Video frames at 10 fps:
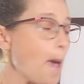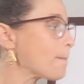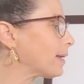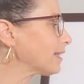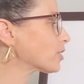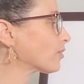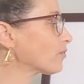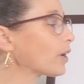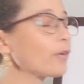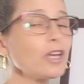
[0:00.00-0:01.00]
But these are
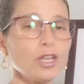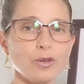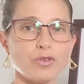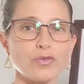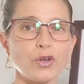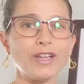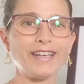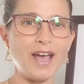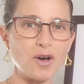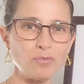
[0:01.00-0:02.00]
very useful in
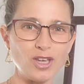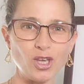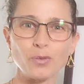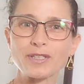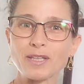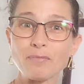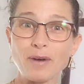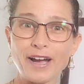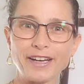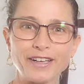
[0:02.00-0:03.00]
helping you as the
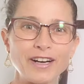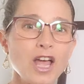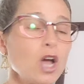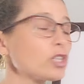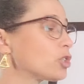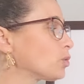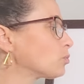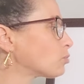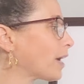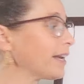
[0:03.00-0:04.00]
buyer to
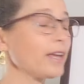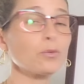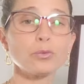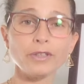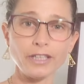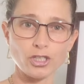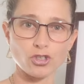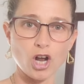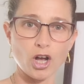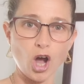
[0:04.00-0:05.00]
write a really
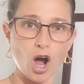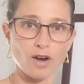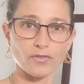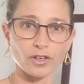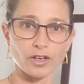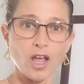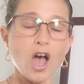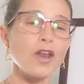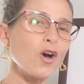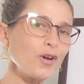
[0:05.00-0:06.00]
strong offer
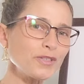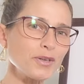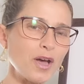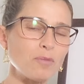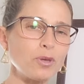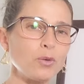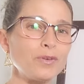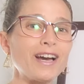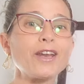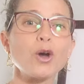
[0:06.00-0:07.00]
and also help you
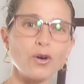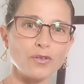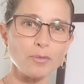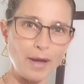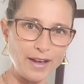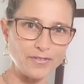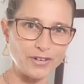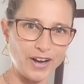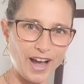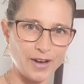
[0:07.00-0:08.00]
not overpay for
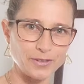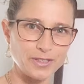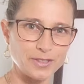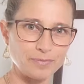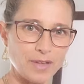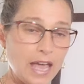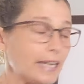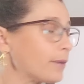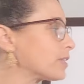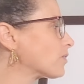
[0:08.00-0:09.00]
a house.
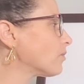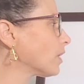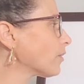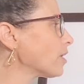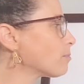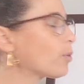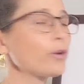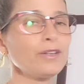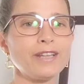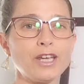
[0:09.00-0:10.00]
Now, it's very
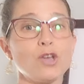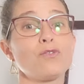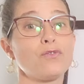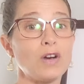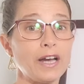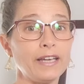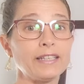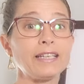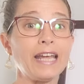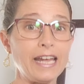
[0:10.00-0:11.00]
important that you find
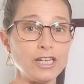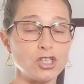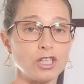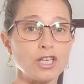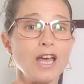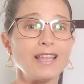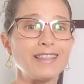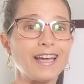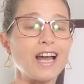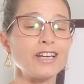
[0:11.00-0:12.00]
an agent
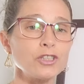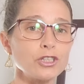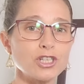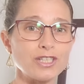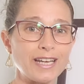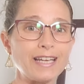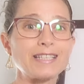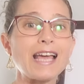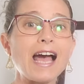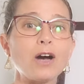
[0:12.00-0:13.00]
that understands
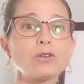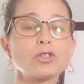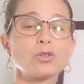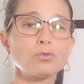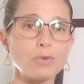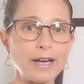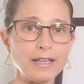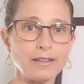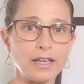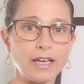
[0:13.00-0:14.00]
how to
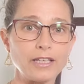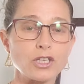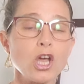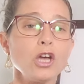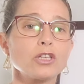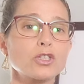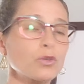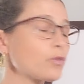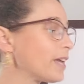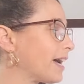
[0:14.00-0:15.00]
write these so
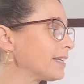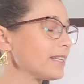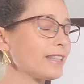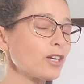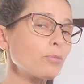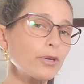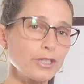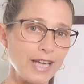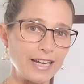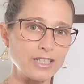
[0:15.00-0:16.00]
that they're
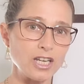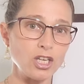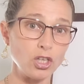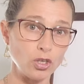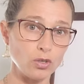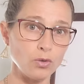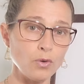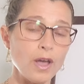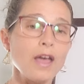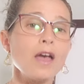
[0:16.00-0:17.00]
protecting you
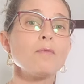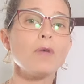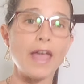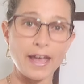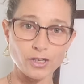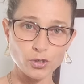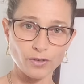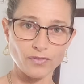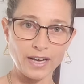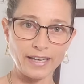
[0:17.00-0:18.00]
and your
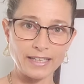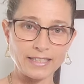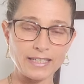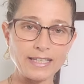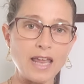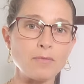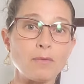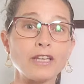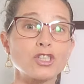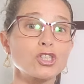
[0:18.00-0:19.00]
finances and
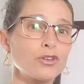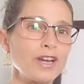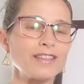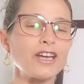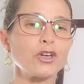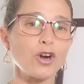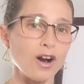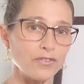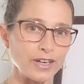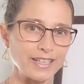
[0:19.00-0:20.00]
ensuring that your
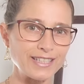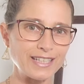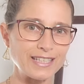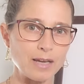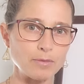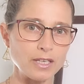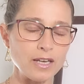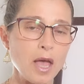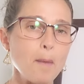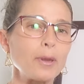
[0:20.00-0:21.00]
offer gets accepted,
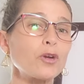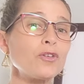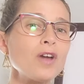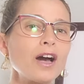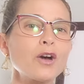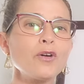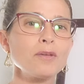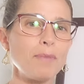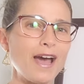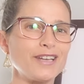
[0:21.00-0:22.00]
but you're not going
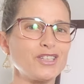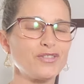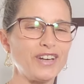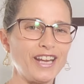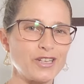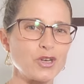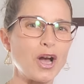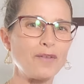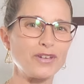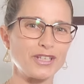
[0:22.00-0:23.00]
past your financial
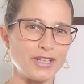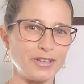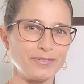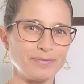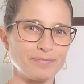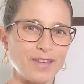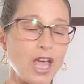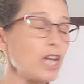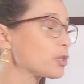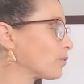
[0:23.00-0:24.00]
comfort zone.
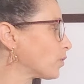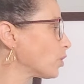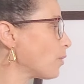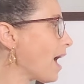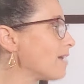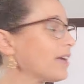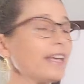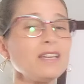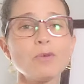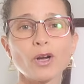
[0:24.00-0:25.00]
So if you have
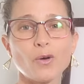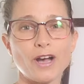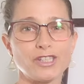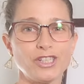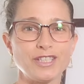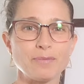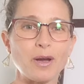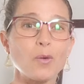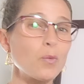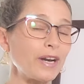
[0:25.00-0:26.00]
any more questions
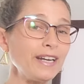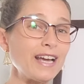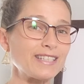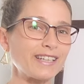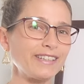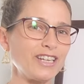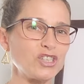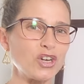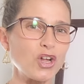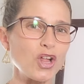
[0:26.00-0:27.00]
about what an
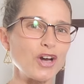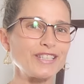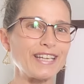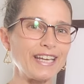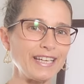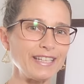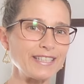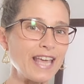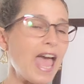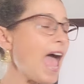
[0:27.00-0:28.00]
escalation clause
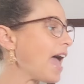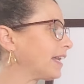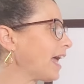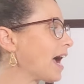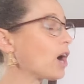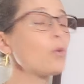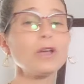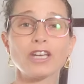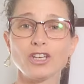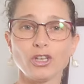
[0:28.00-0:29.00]
is and how we
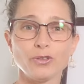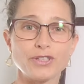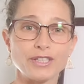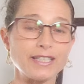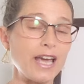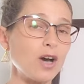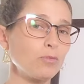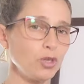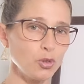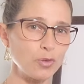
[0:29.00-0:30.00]
can use this to help
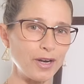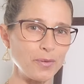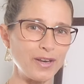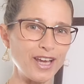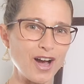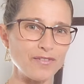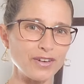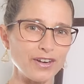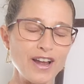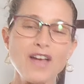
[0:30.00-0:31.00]
you write a winning
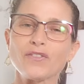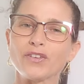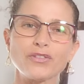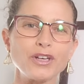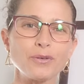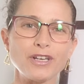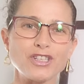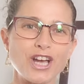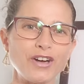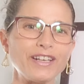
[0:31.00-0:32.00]
offer, feel free to reach
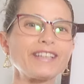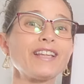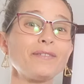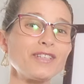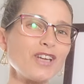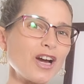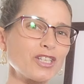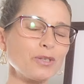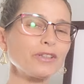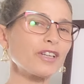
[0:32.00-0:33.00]
out and I'd love to talk
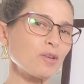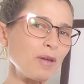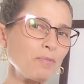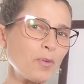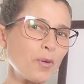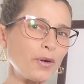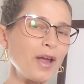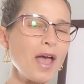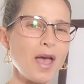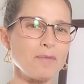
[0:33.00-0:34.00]
to you a little bit more
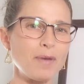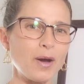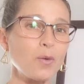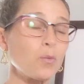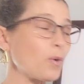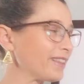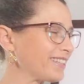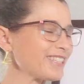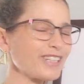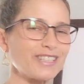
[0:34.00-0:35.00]
about what
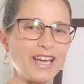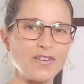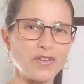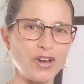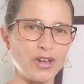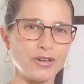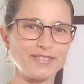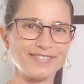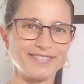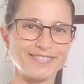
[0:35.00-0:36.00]
this looks like for you.